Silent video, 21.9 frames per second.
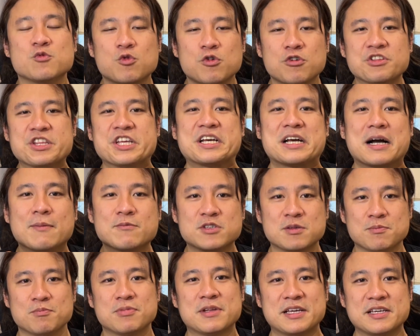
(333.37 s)
Warranty comes
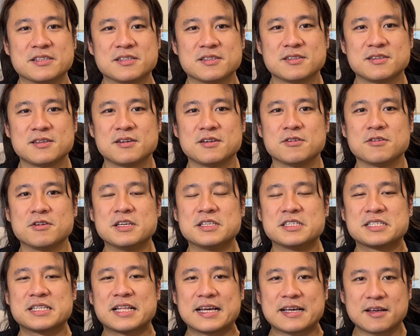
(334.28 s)
in place.
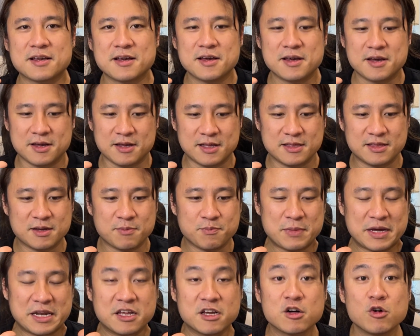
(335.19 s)
It's like the
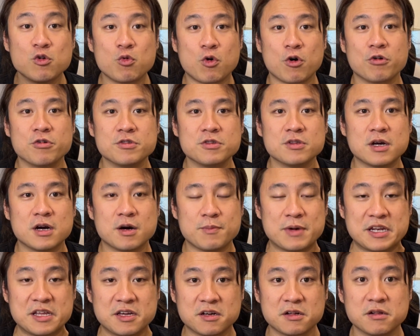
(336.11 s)

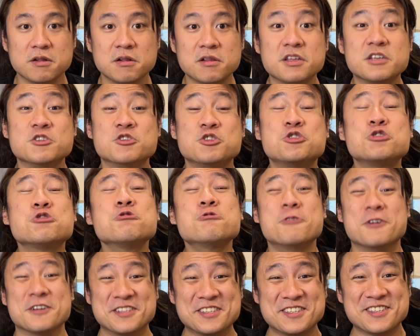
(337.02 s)
medical
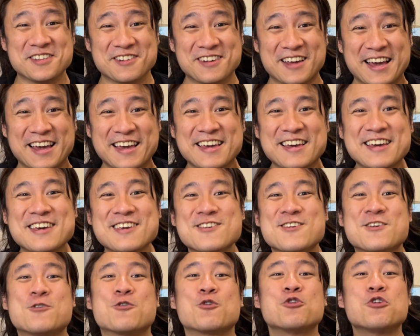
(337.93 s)
insurance. Okay,
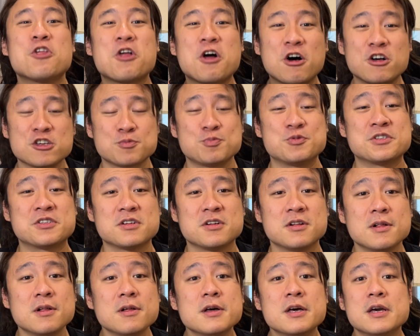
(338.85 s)
you go to the
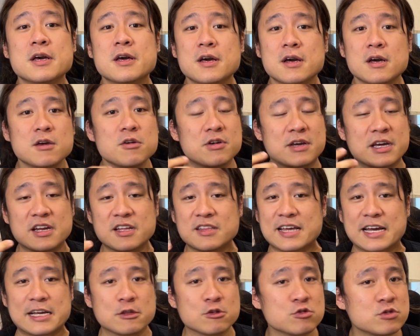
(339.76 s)
hospital, you get a
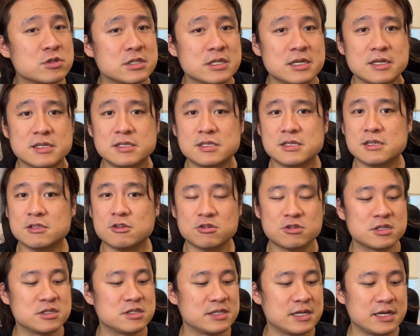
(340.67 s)
diagnosis, a
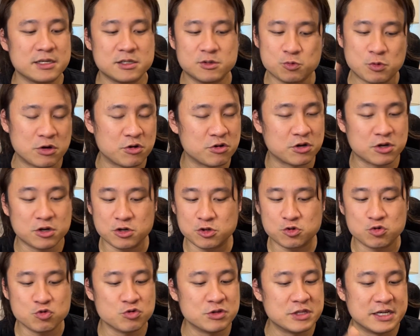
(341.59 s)
doctor says, well, you got to
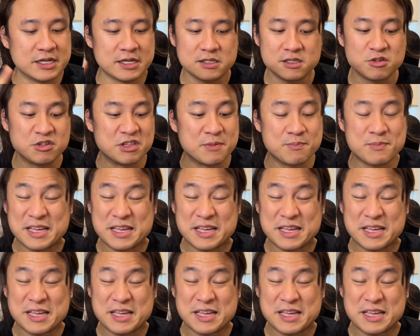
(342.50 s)
do this, you need